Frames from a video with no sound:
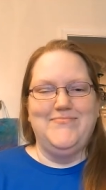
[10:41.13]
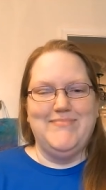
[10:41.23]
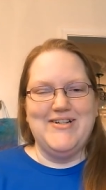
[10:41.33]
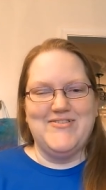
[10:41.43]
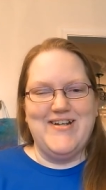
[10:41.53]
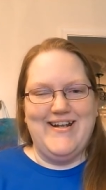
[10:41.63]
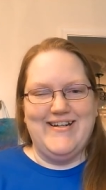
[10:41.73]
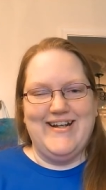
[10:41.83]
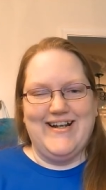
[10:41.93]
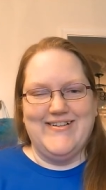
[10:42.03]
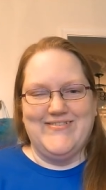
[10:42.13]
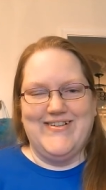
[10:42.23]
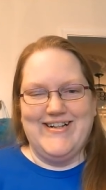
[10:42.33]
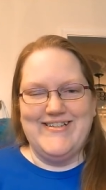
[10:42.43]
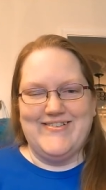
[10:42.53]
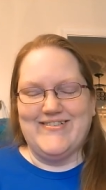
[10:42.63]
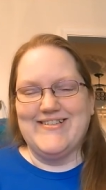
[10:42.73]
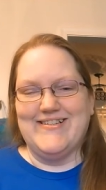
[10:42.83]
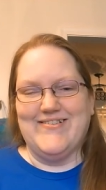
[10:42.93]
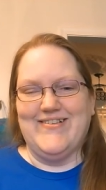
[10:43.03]
much editing I want to do
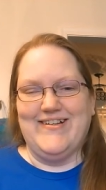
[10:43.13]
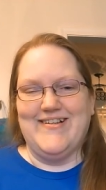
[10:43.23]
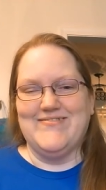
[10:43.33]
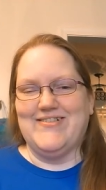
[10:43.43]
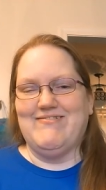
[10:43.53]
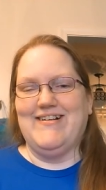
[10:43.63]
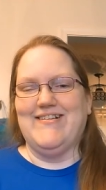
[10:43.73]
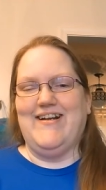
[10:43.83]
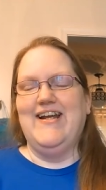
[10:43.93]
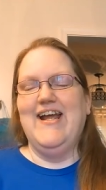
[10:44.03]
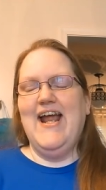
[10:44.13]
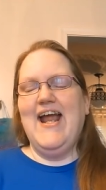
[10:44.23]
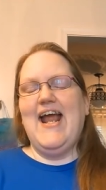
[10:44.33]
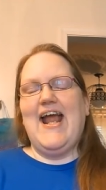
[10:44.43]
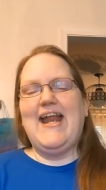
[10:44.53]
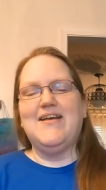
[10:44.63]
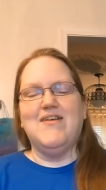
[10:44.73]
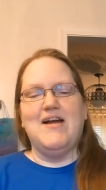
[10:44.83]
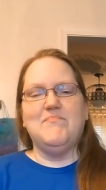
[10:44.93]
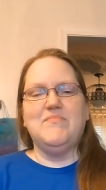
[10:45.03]
because I totally lost my train of thought.
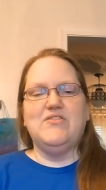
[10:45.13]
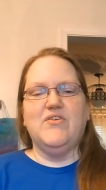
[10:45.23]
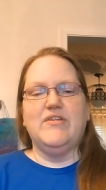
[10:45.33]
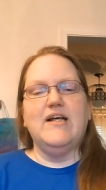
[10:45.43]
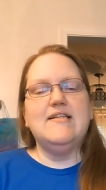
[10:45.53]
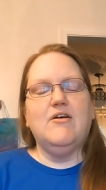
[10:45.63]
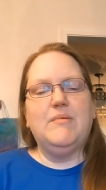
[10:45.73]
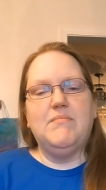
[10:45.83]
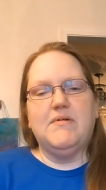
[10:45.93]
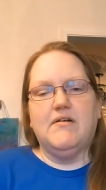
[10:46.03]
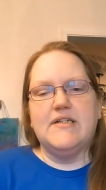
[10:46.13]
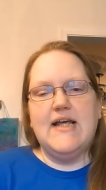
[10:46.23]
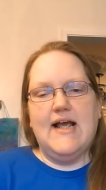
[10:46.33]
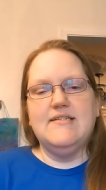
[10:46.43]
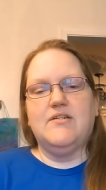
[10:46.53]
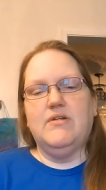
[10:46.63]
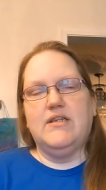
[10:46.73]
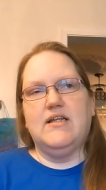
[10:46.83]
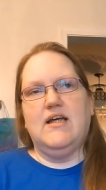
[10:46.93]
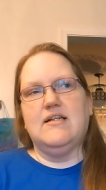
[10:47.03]
Anyway, so that's how I'm keeping on task with
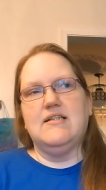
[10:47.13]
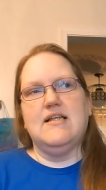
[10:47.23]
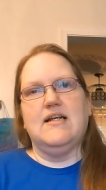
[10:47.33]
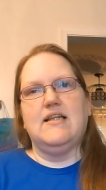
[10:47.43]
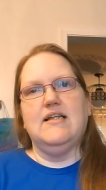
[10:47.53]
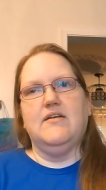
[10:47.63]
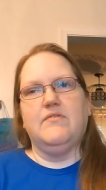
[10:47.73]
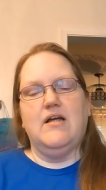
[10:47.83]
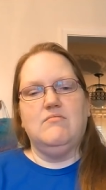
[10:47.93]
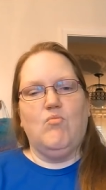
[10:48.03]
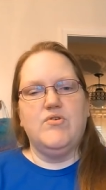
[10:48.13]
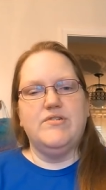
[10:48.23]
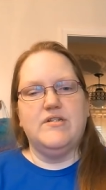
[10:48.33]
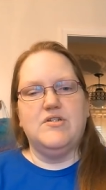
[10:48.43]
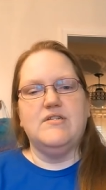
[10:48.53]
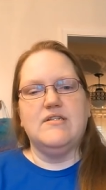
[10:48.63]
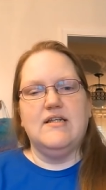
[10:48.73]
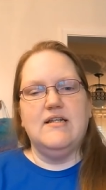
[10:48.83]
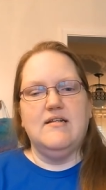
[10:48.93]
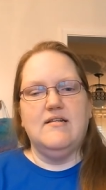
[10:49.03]
things. And I think I've gotten more stitches
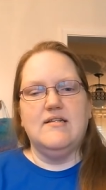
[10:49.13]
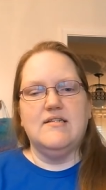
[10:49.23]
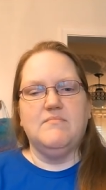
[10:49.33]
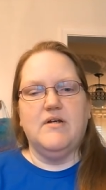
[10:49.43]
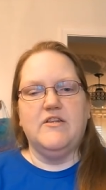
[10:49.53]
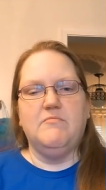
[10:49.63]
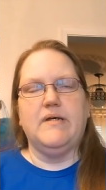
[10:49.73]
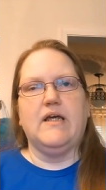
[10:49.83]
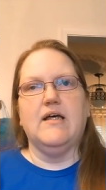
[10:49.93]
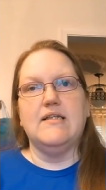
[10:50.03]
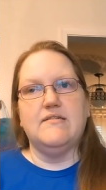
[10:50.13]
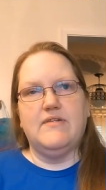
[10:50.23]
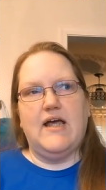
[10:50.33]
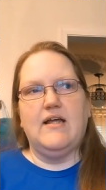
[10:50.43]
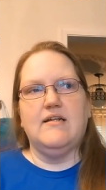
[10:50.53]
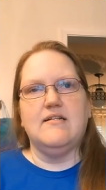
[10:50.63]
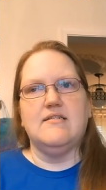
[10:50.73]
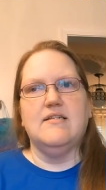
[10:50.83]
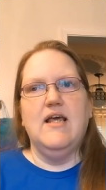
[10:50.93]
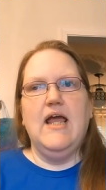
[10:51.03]
in this month because of that.
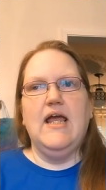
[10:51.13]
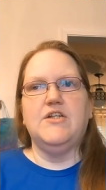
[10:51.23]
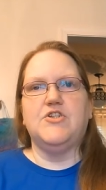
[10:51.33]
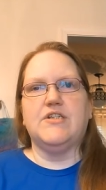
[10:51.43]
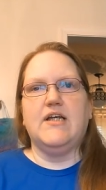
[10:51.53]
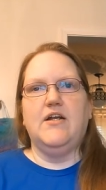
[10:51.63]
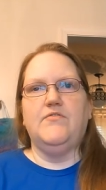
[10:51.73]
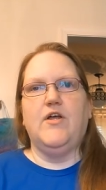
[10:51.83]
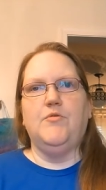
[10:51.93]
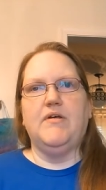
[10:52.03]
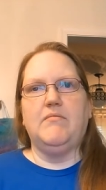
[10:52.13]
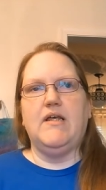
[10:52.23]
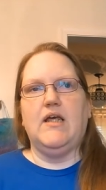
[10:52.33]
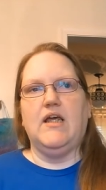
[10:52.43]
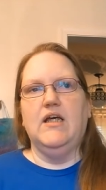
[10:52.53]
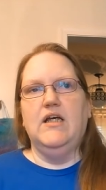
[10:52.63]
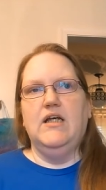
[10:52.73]
It's, it's just kind of helping me